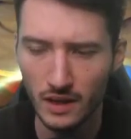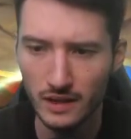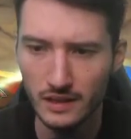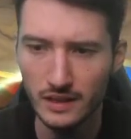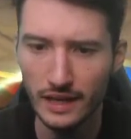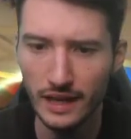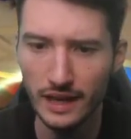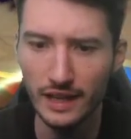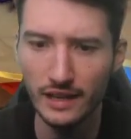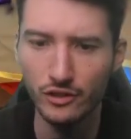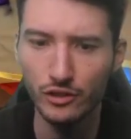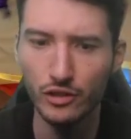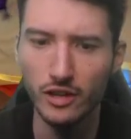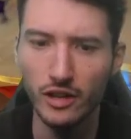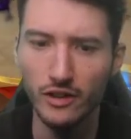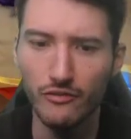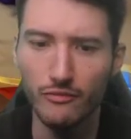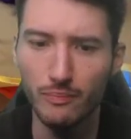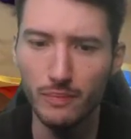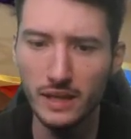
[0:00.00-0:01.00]
They could
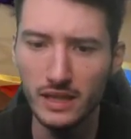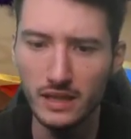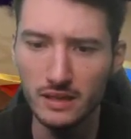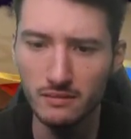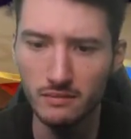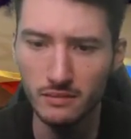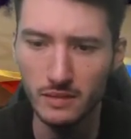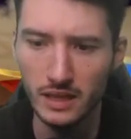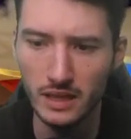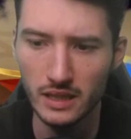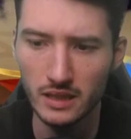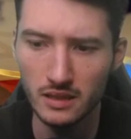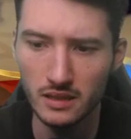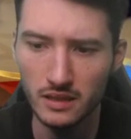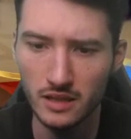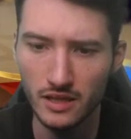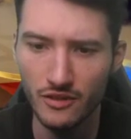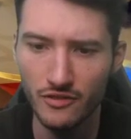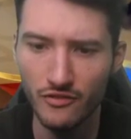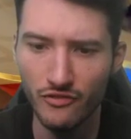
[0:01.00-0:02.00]
have beaten me
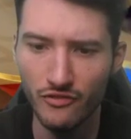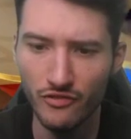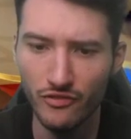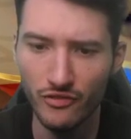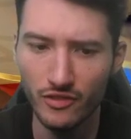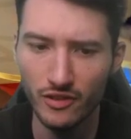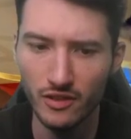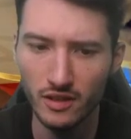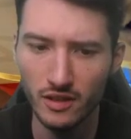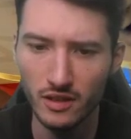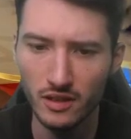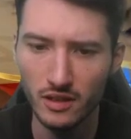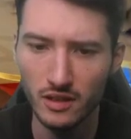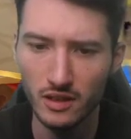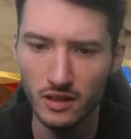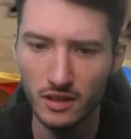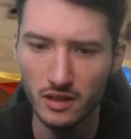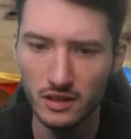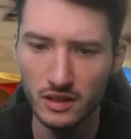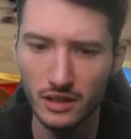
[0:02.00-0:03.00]
if
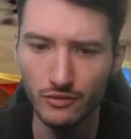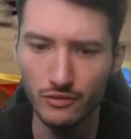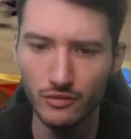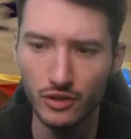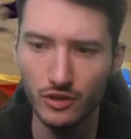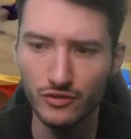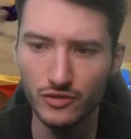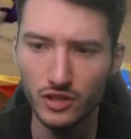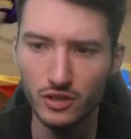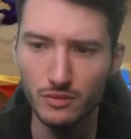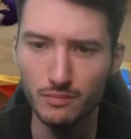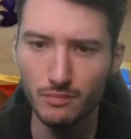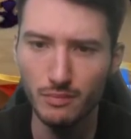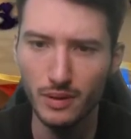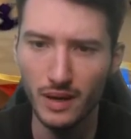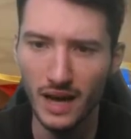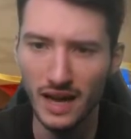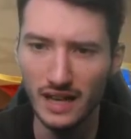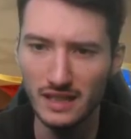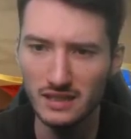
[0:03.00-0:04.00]
they would have just
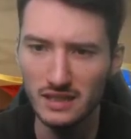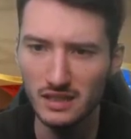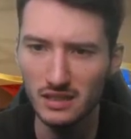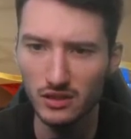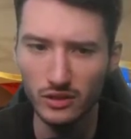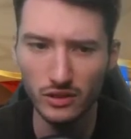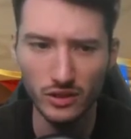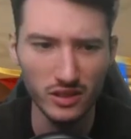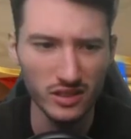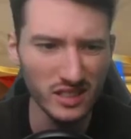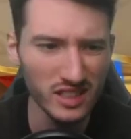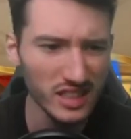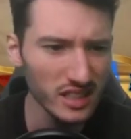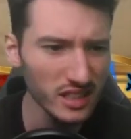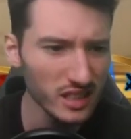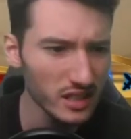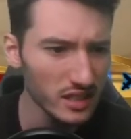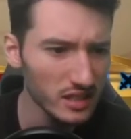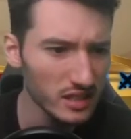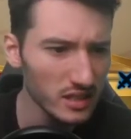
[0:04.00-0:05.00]
passed the turn
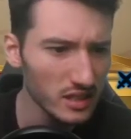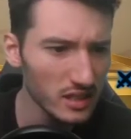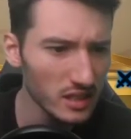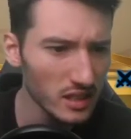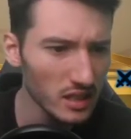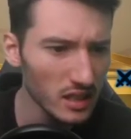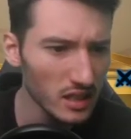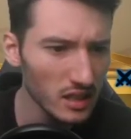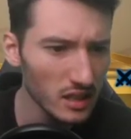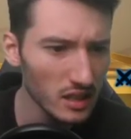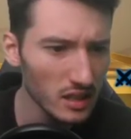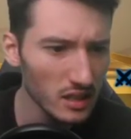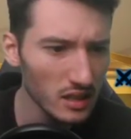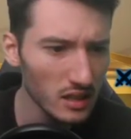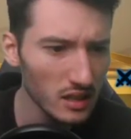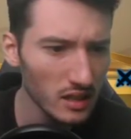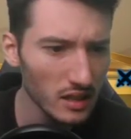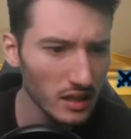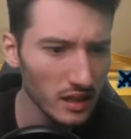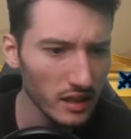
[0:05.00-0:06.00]
there.
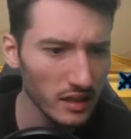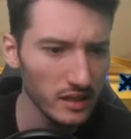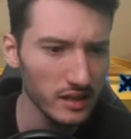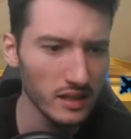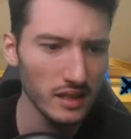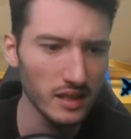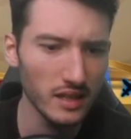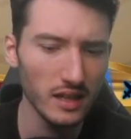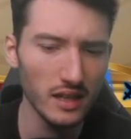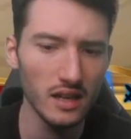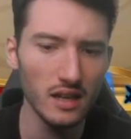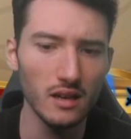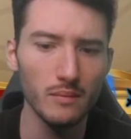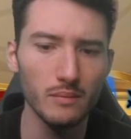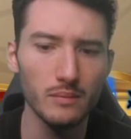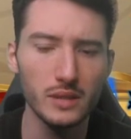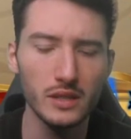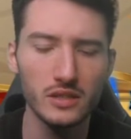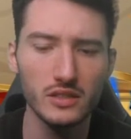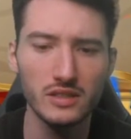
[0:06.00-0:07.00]
Yeah,
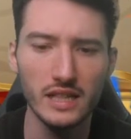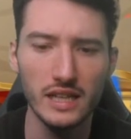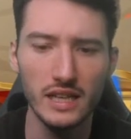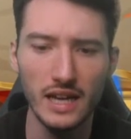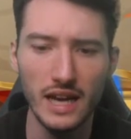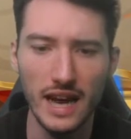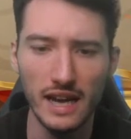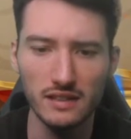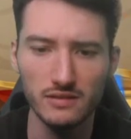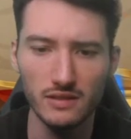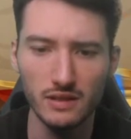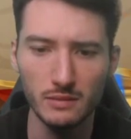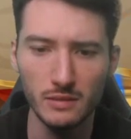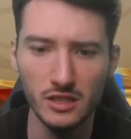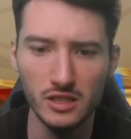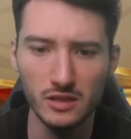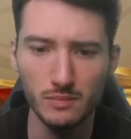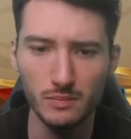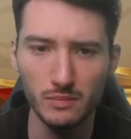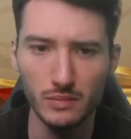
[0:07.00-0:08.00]
because then I activate my
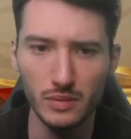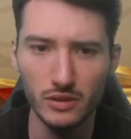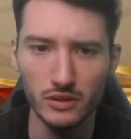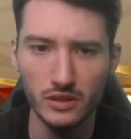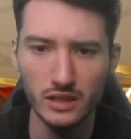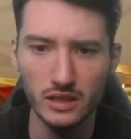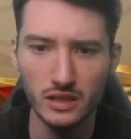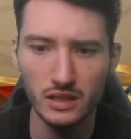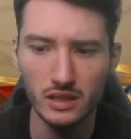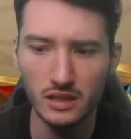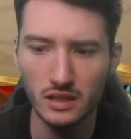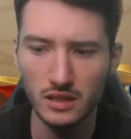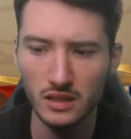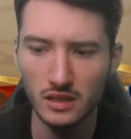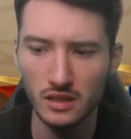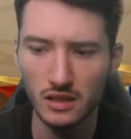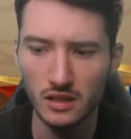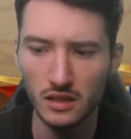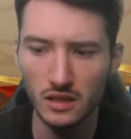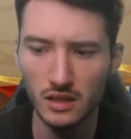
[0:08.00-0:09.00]
spirit
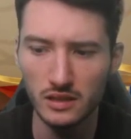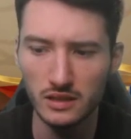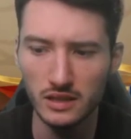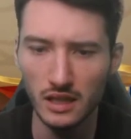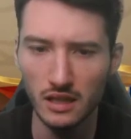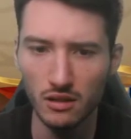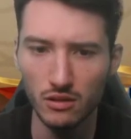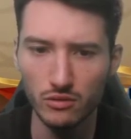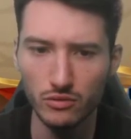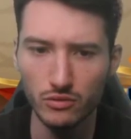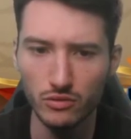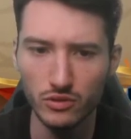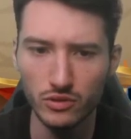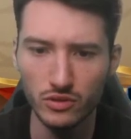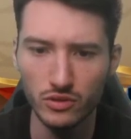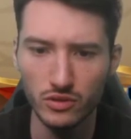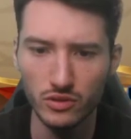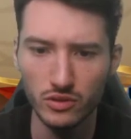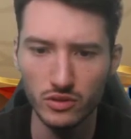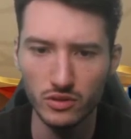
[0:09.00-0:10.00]
and they lose.